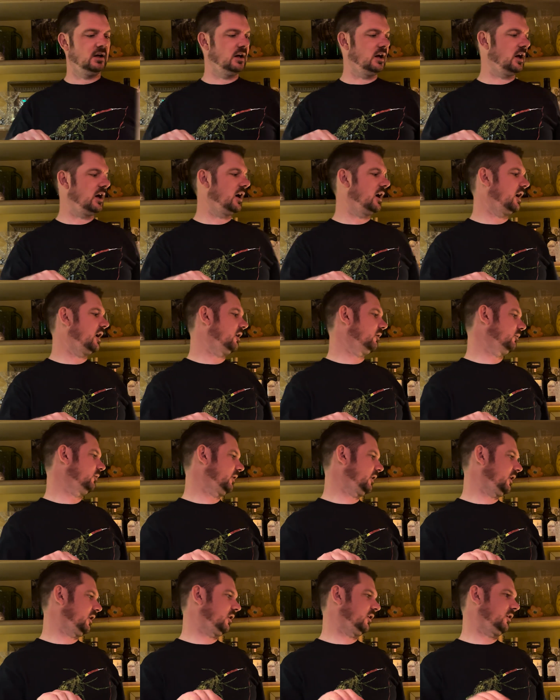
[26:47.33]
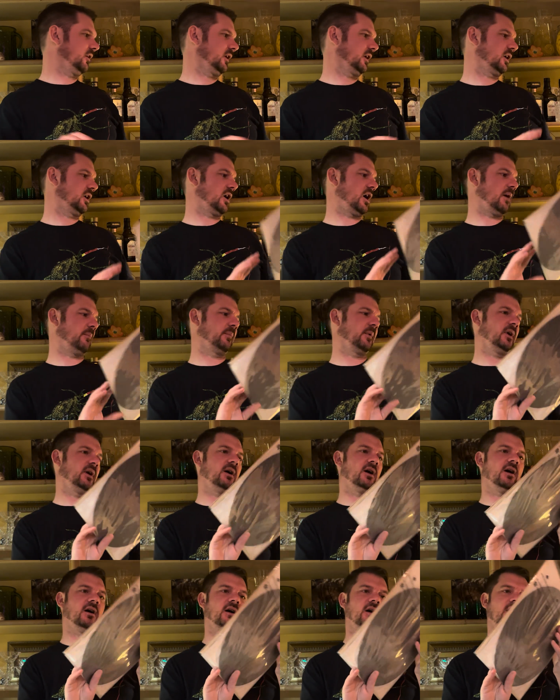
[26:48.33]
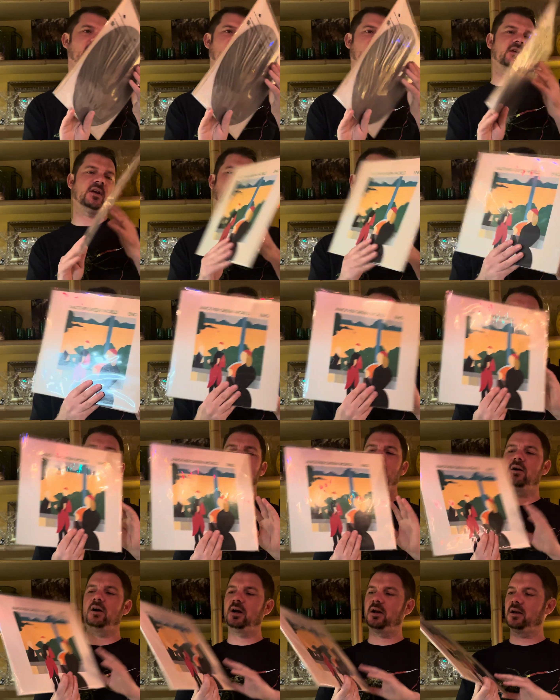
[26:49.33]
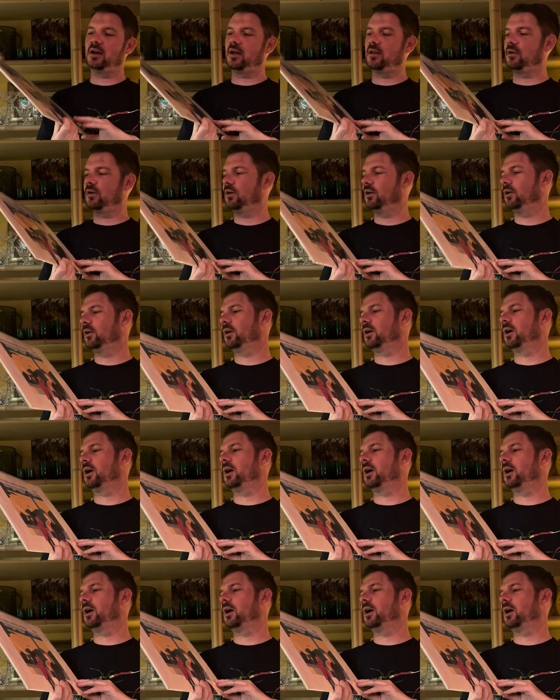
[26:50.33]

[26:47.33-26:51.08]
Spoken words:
a really early copy of Another